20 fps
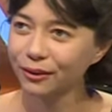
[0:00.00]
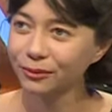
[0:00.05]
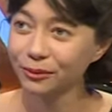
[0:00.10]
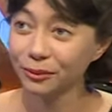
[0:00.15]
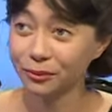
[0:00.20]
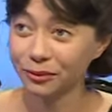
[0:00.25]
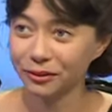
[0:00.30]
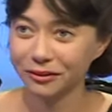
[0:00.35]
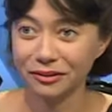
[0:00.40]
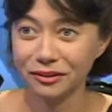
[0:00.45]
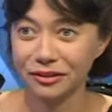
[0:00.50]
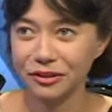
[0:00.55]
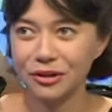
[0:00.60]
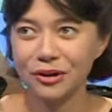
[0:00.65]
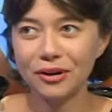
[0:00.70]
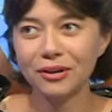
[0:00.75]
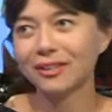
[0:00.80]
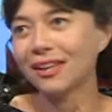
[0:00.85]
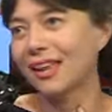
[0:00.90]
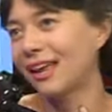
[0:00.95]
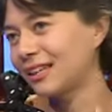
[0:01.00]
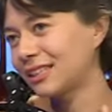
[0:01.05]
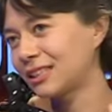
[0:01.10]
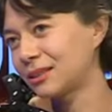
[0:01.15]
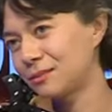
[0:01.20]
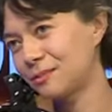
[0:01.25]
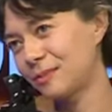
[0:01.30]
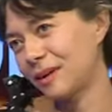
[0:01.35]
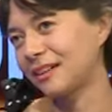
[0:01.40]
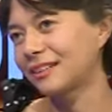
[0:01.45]
We were not
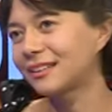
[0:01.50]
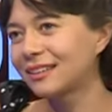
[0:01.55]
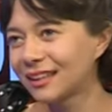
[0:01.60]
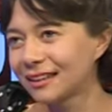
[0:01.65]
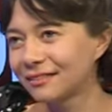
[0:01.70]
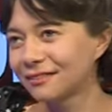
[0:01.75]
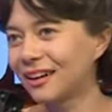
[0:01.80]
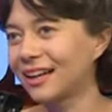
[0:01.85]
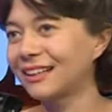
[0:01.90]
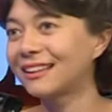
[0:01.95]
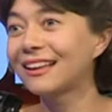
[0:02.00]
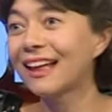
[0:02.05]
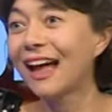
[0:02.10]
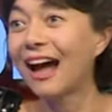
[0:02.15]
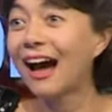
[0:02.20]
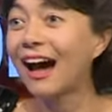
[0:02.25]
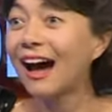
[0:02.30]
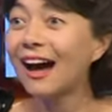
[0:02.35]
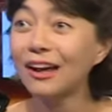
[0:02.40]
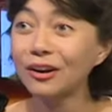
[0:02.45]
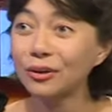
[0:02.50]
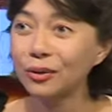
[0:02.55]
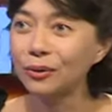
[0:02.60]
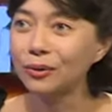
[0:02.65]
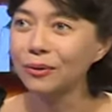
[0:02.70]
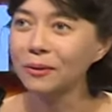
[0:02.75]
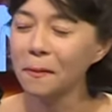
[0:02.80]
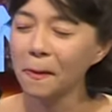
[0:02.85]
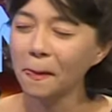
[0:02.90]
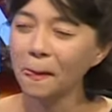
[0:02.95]
expecting that at all.